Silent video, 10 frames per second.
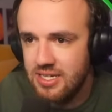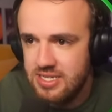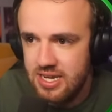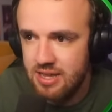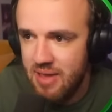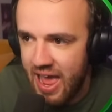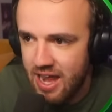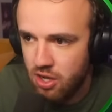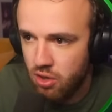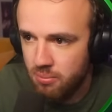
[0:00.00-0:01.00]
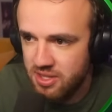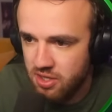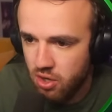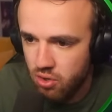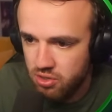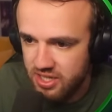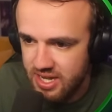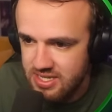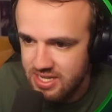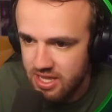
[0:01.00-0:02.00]
team at home in the cold
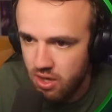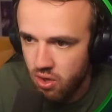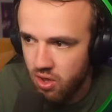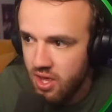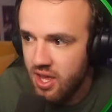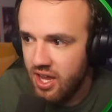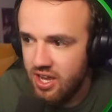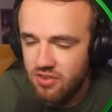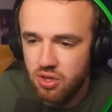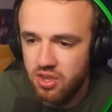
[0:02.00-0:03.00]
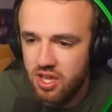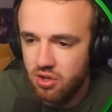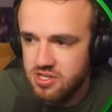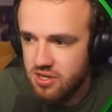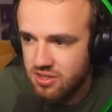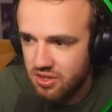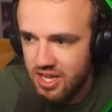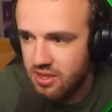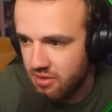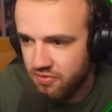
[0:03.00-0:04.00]
against Lyon. And even though Lyon took the
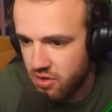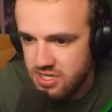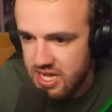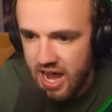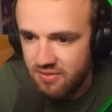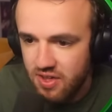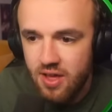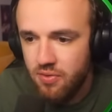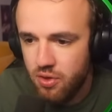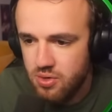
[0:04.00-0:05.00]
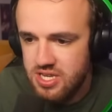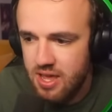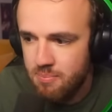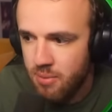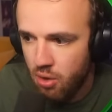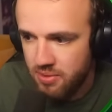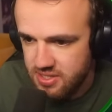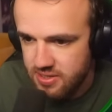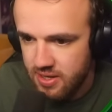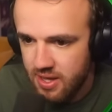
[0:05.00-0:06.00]
lead in the first half, there was a
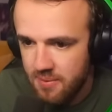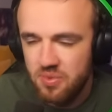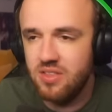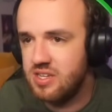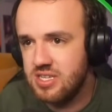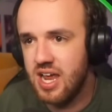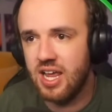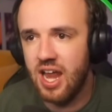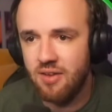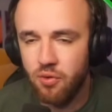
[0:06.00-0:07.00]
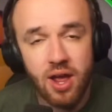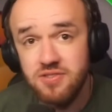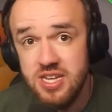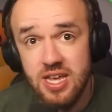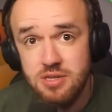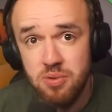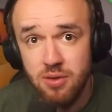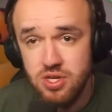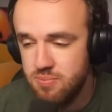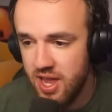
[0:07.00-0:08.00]
moment in the second half where FCSB
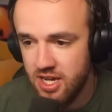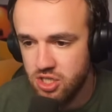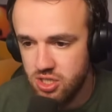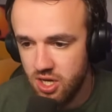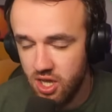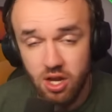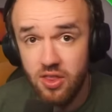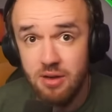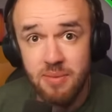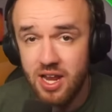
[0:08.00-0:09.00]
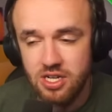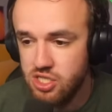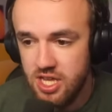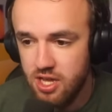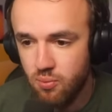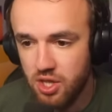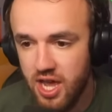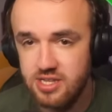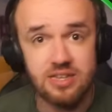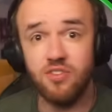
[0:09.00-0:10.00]
was they'd managed to
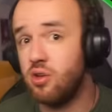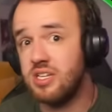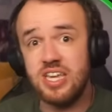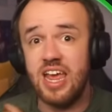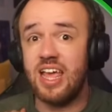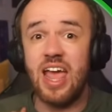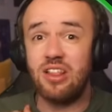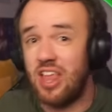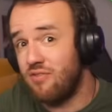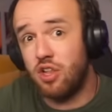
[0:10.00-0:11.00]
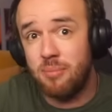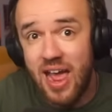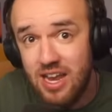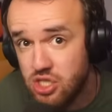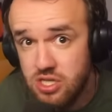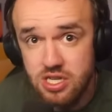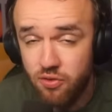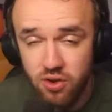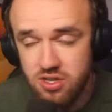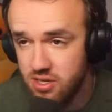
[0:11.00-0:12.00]
equalize. If you can take a level match
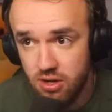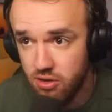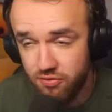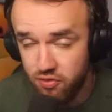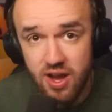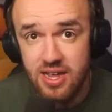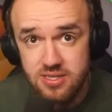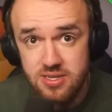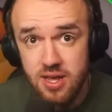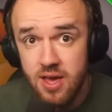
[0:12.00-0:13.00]
to France,